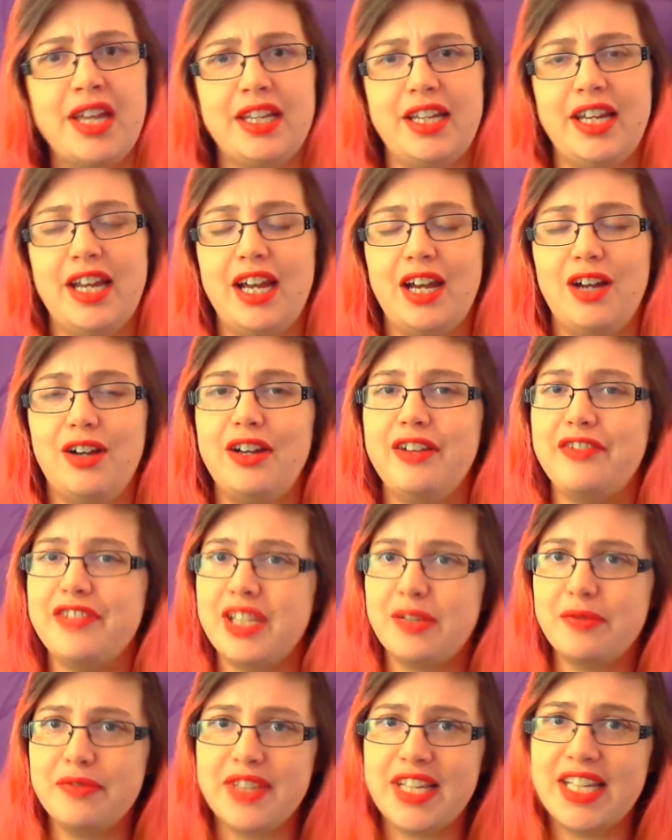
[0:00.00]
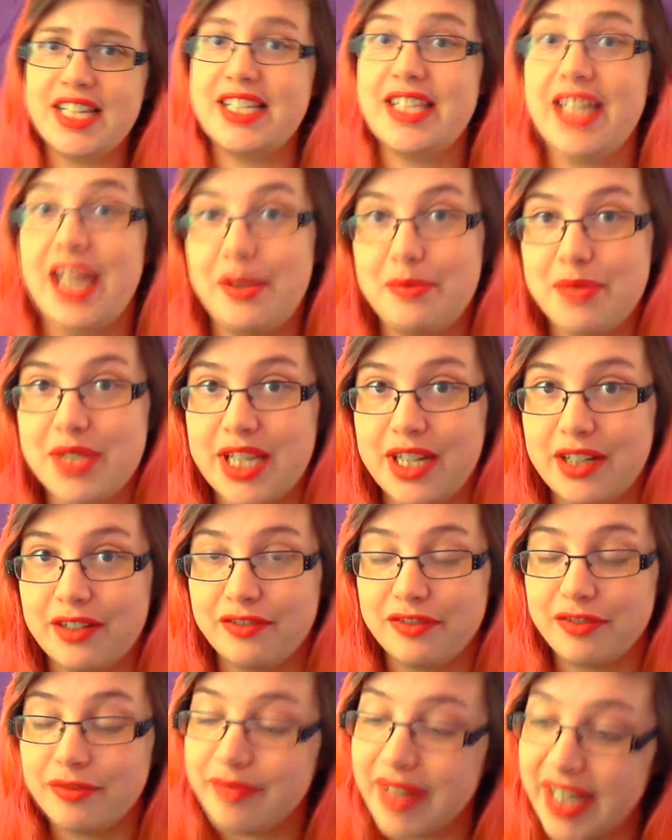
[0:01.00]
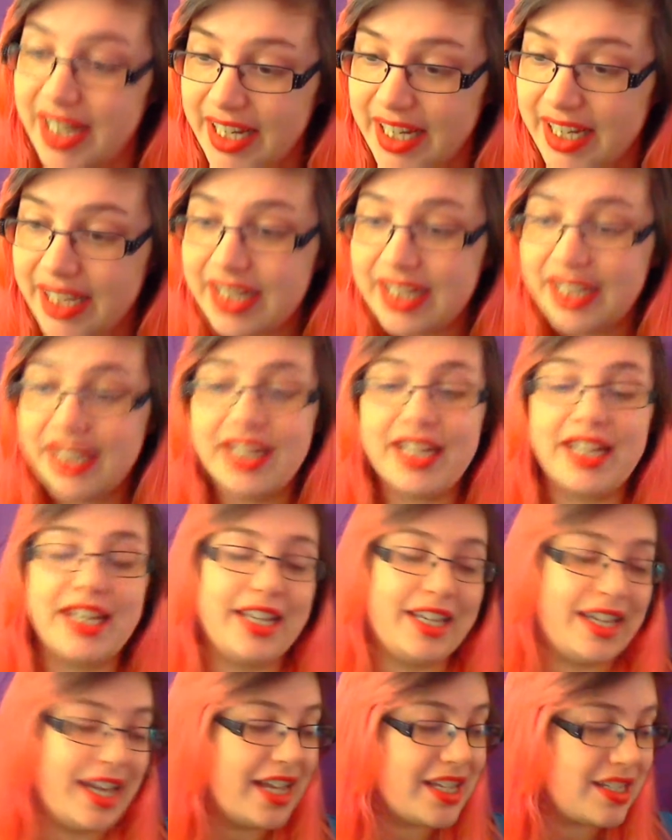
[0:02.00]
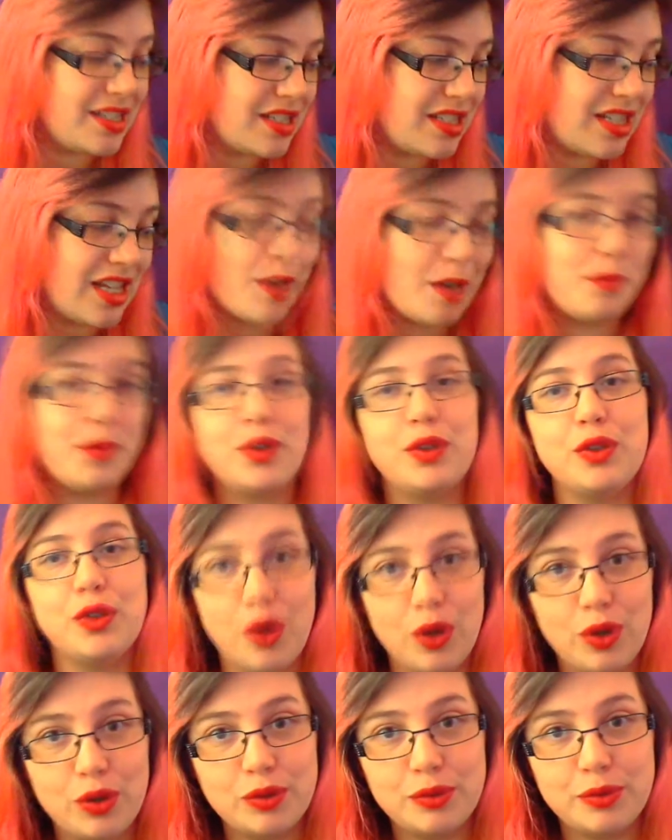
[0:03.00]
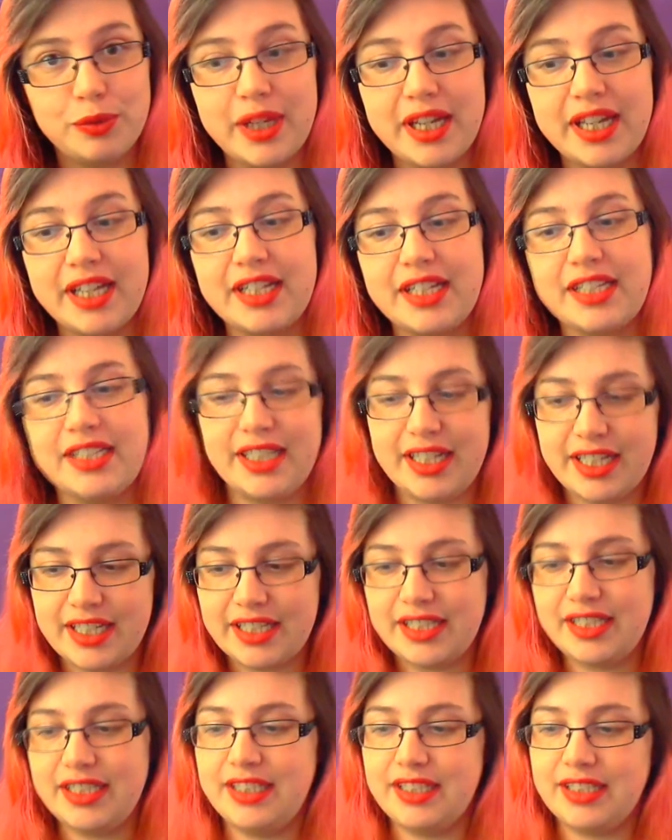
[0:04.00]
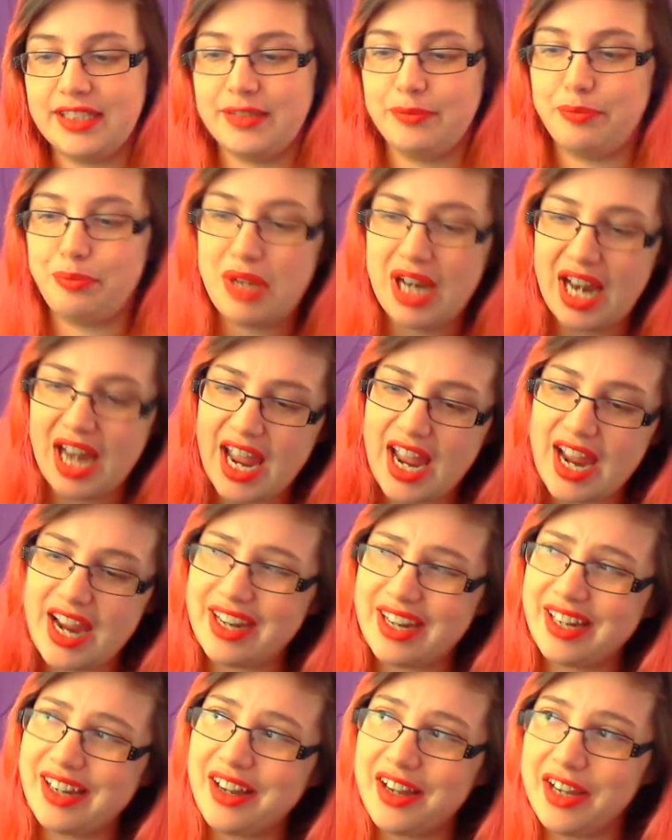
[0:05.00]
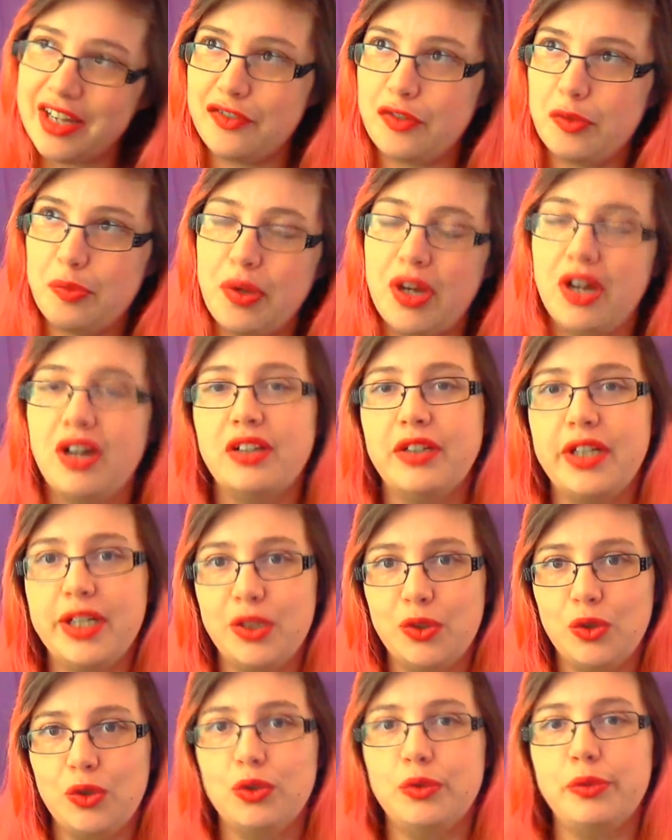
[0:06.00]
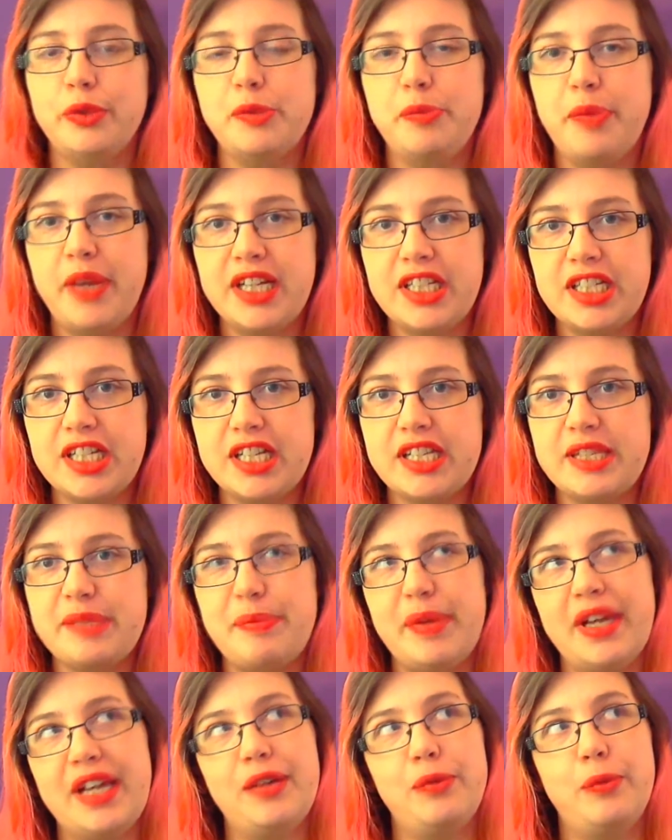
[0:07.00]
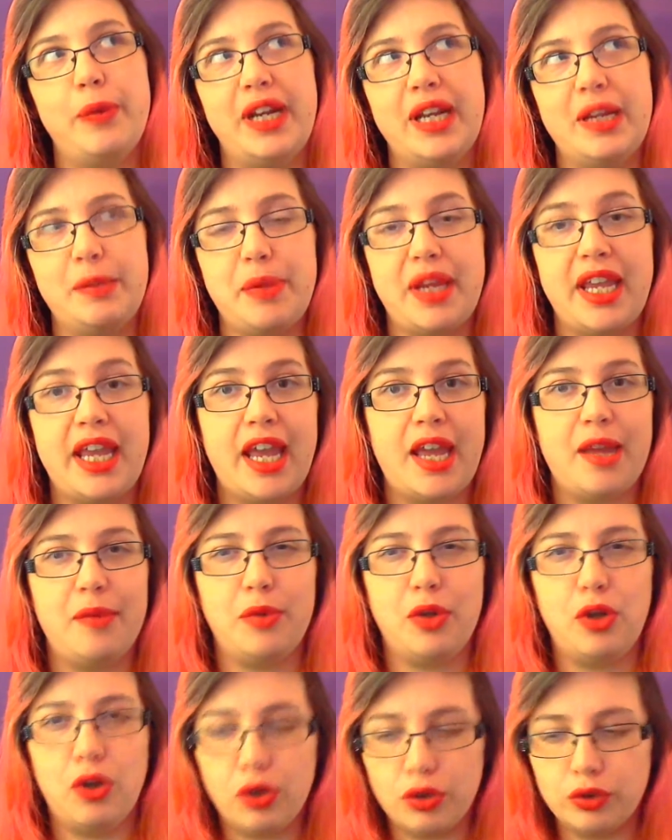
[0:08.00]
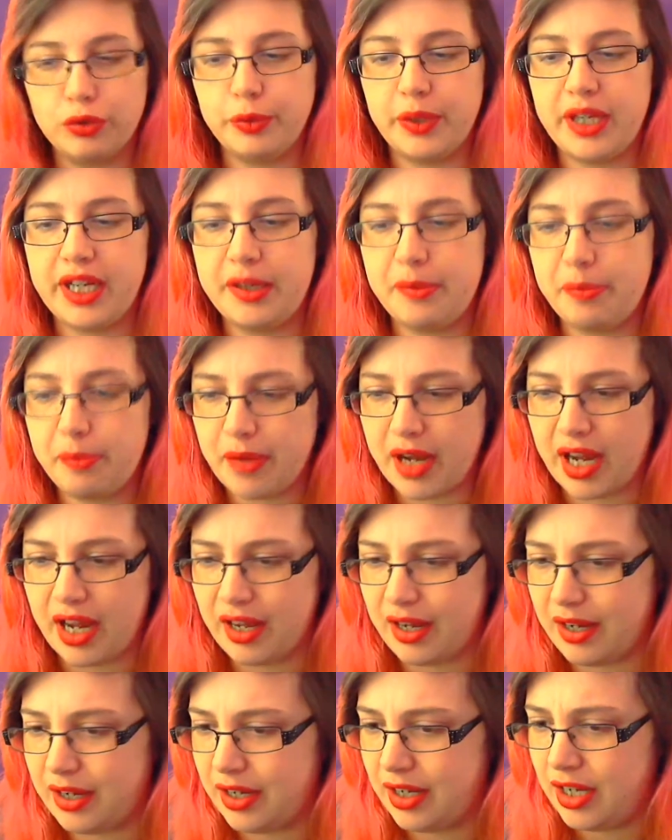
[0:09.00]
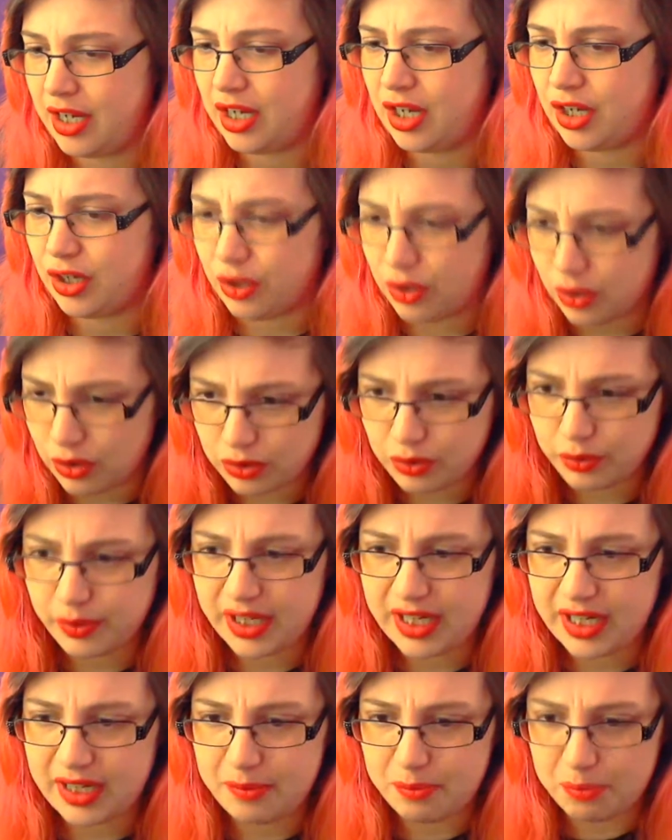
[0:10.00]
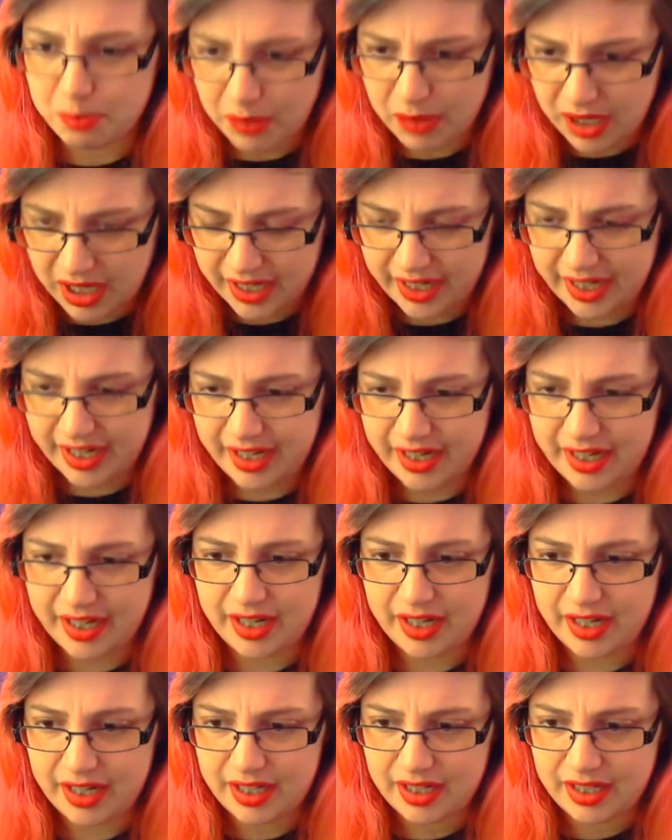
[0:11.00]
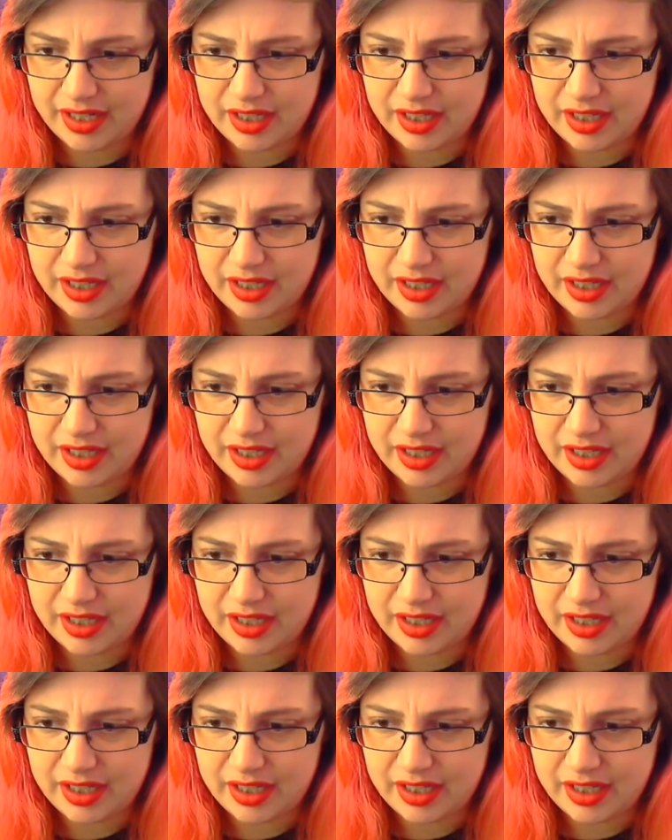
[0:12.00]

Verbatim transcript: Now, if some of these names sound familiar, yes, Samuel Goldwyn did play kind of a part in Goldwyn Pictures, but when it became Goldwyn uh, Goldwyn Mayer,